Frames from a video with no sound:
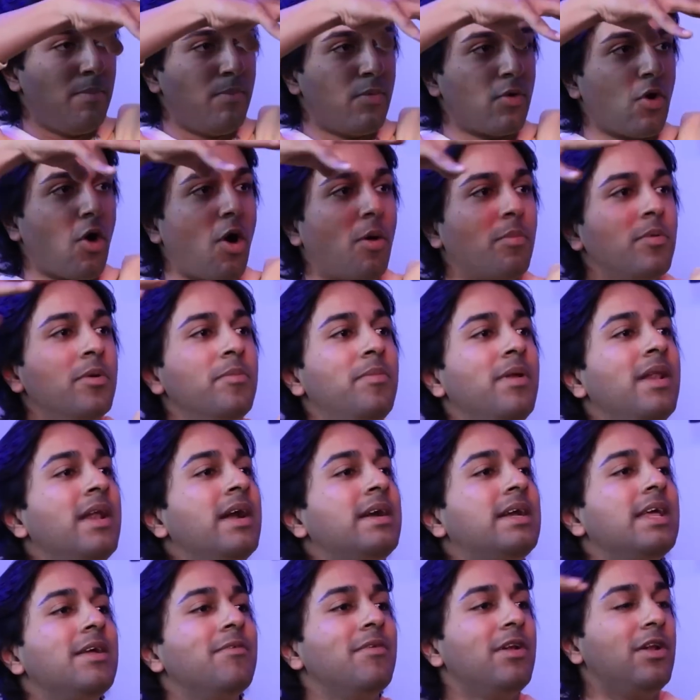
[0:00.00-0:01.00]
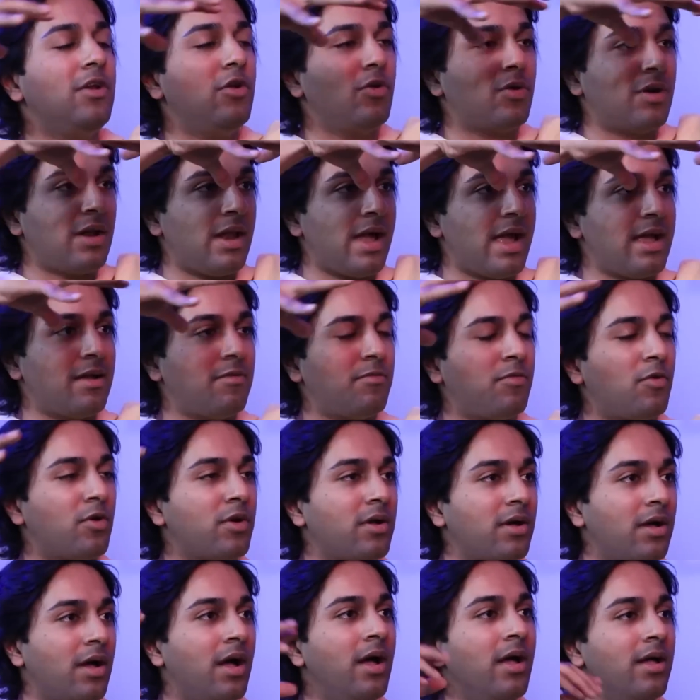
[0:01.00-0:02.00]
probability will look like
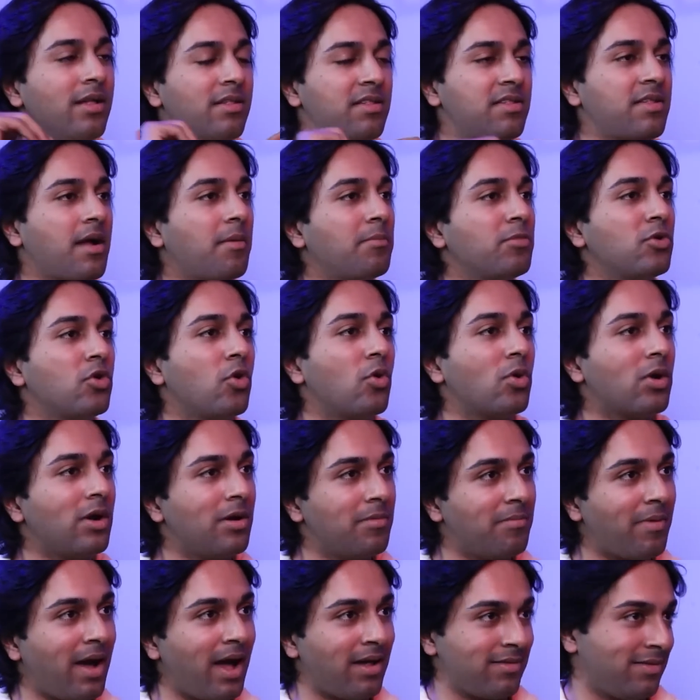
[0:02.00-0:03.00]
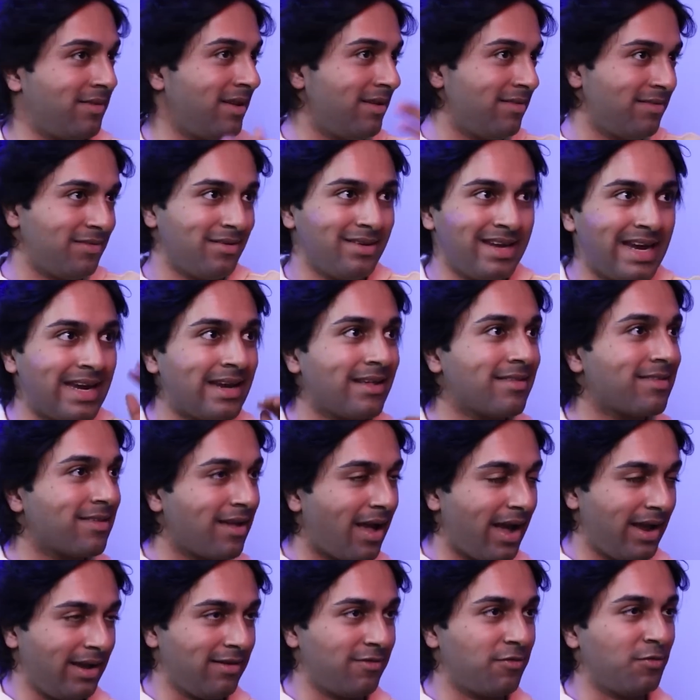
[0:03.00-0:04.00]
for a sum total mass. That's data
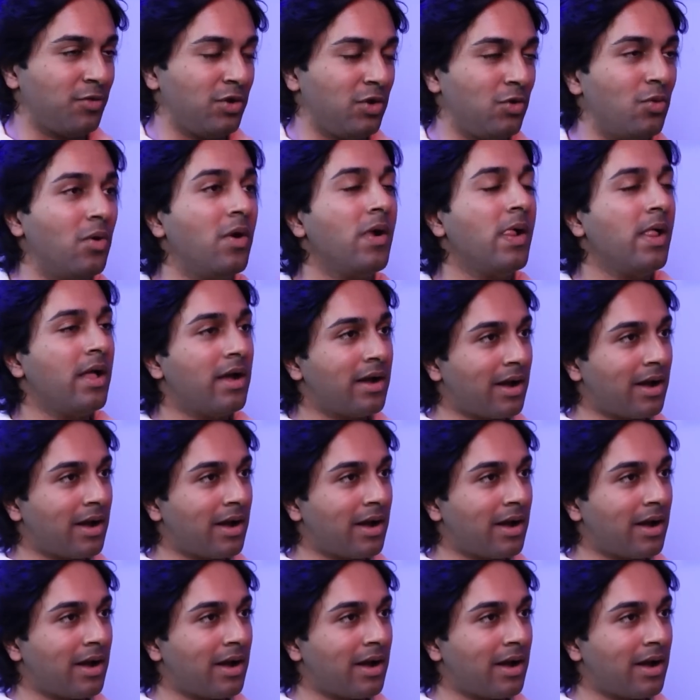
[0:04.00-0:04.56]
science for you.